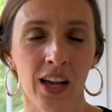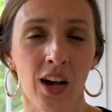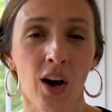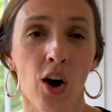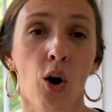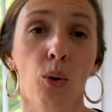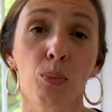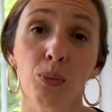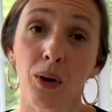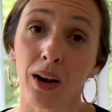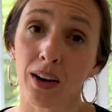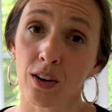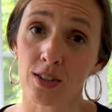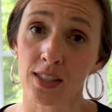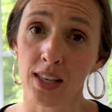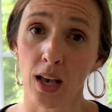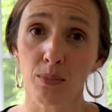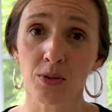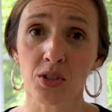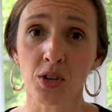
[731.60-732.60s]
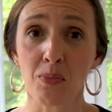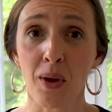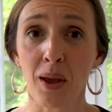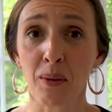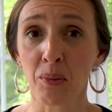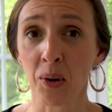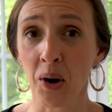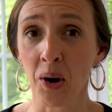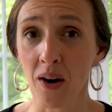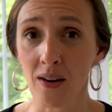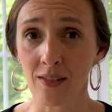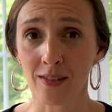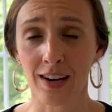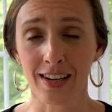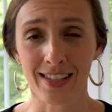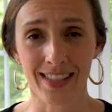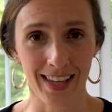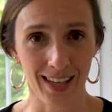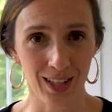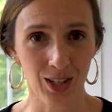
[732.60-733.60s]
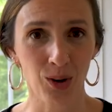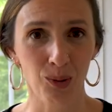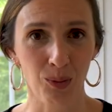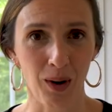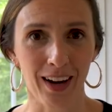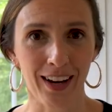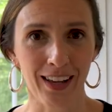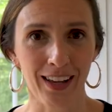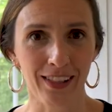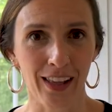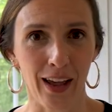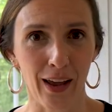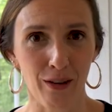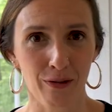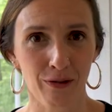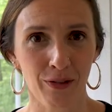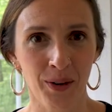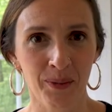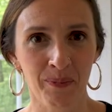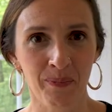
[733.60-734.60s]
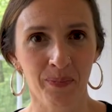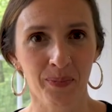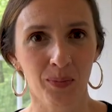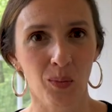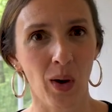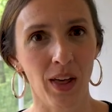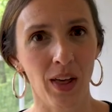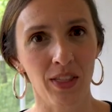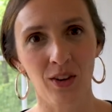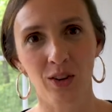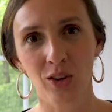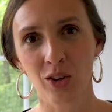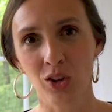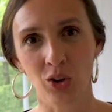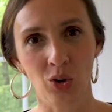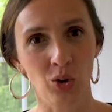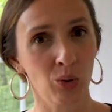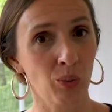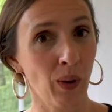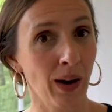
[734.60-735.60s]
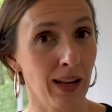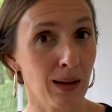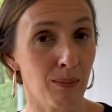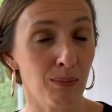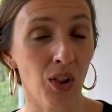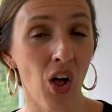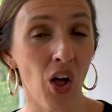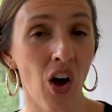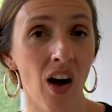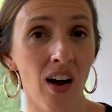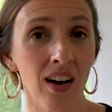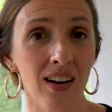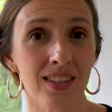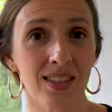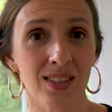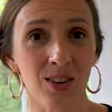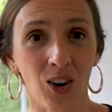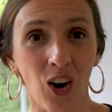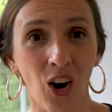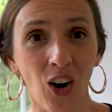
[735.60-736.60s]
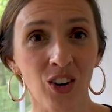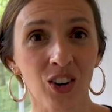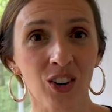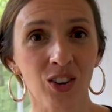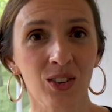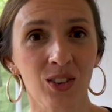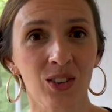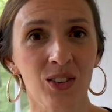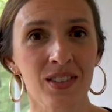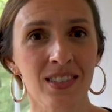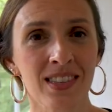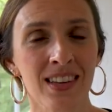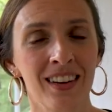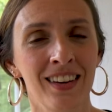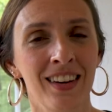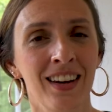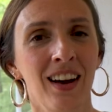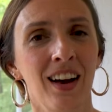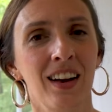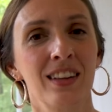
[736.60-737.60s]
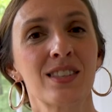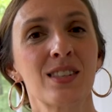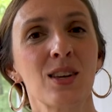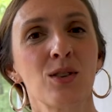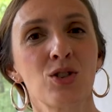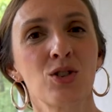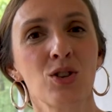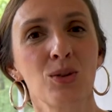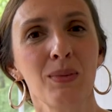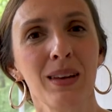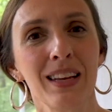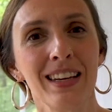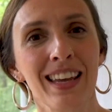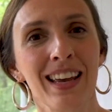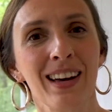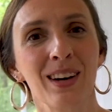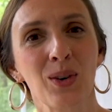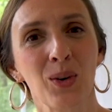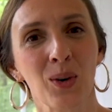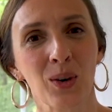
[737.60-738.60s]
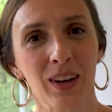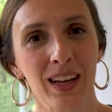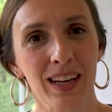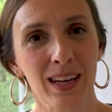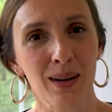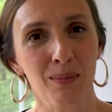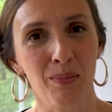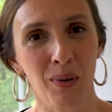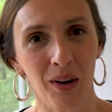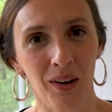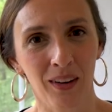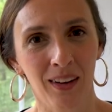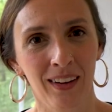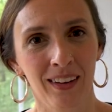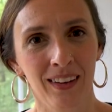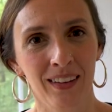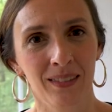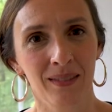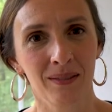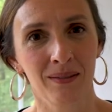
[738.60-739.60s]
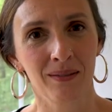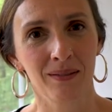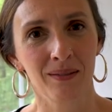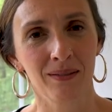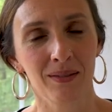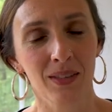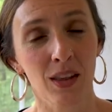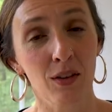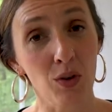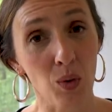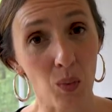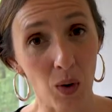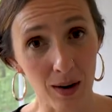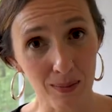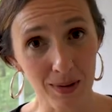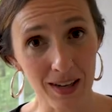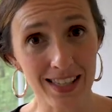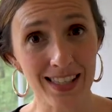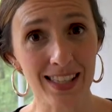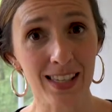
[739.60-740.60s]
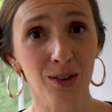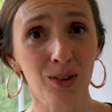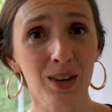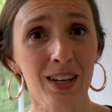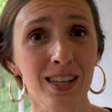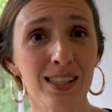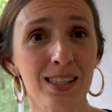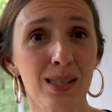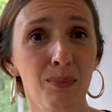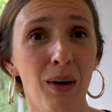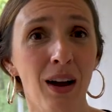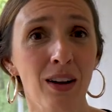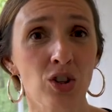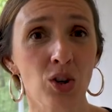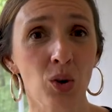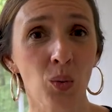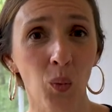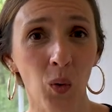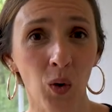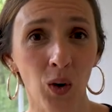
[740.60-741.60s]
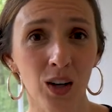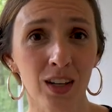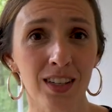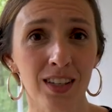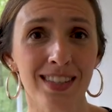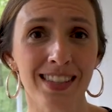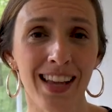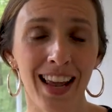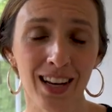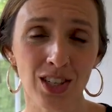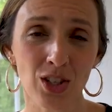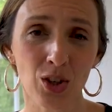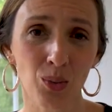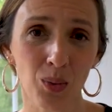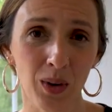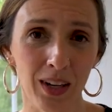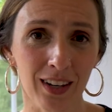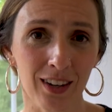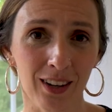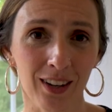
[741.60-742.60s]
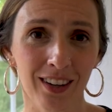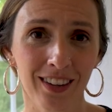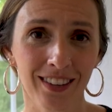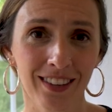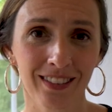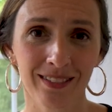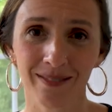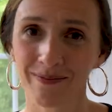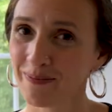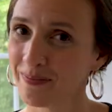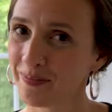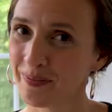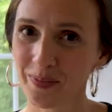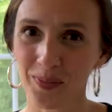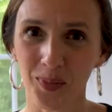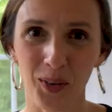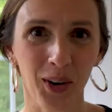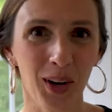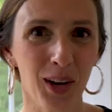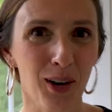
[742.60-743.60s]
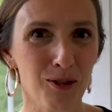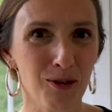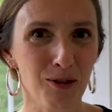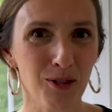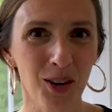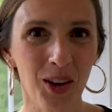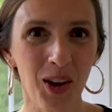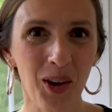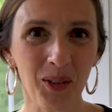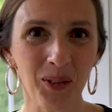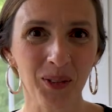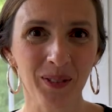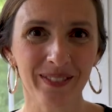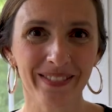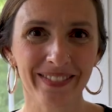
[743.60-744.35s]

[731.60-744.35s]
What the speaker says: Hope Writers helps you make progress in your writing life, whether you're writing blogs or articles, on social media, or in a book. If you want to be serious about your words and your reader, we're here for you.